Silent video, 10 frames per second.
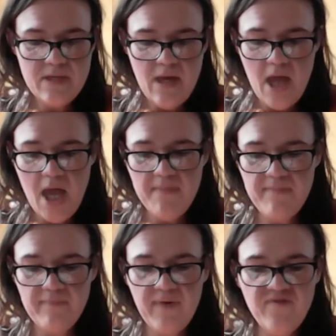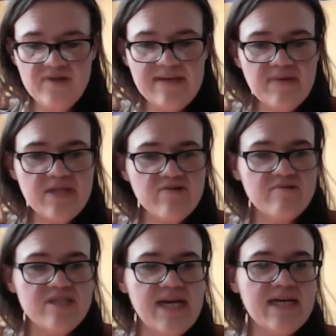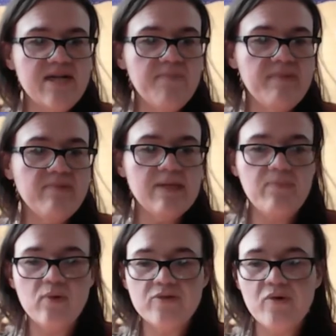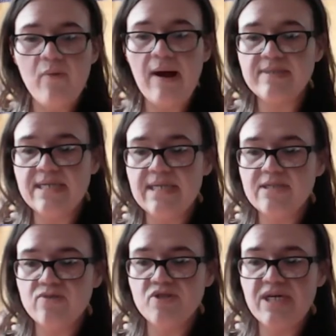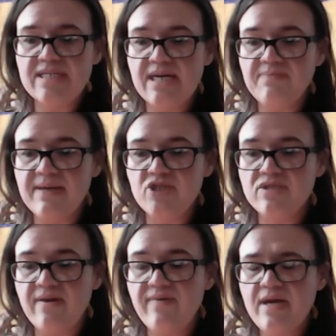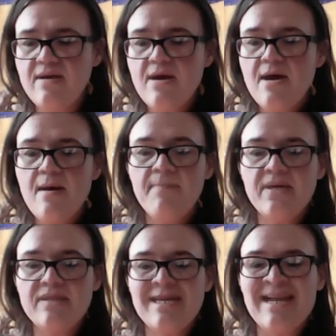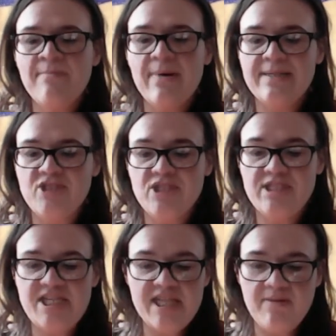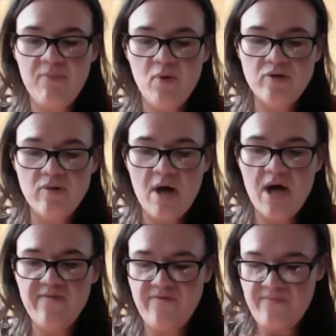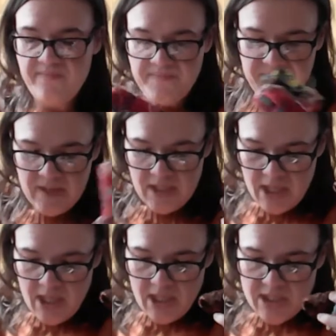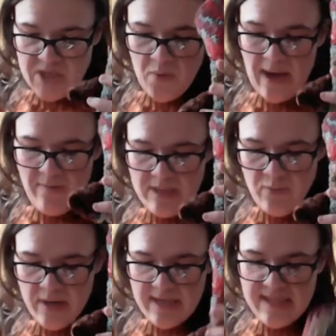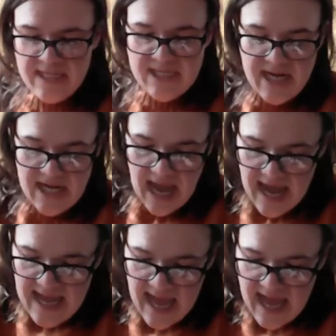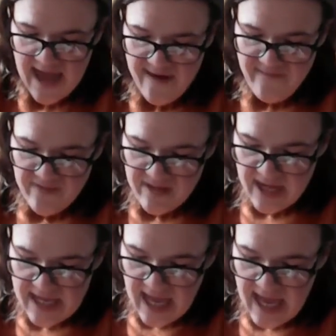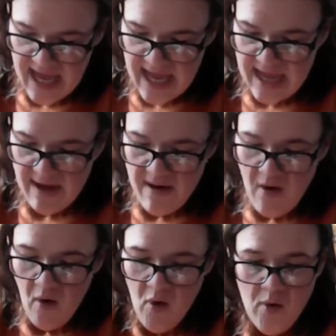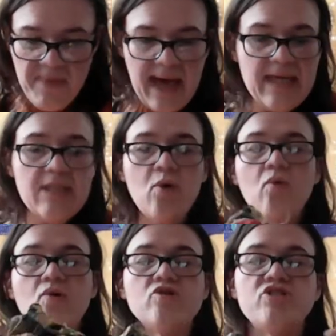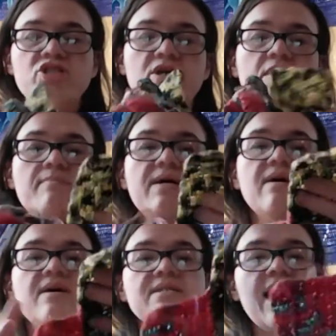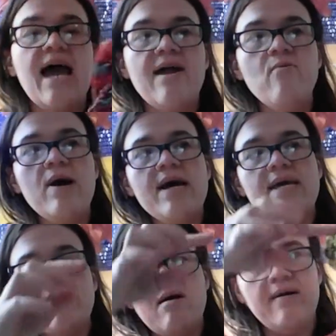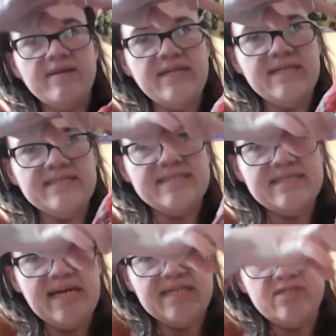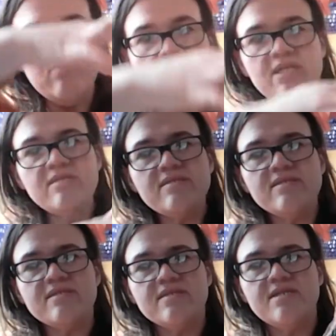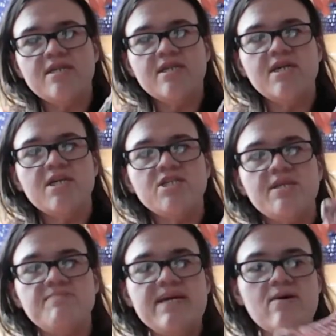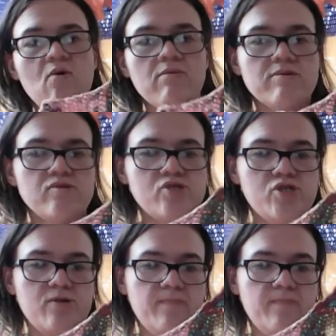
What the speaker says: But first I'm gonna crochet it up and put a border around it so she can take pictures of it. But then I'm gonna just take the border off. So I want to work on that tonight. I have like a whole pile of orange because I want all these next ones to be orange.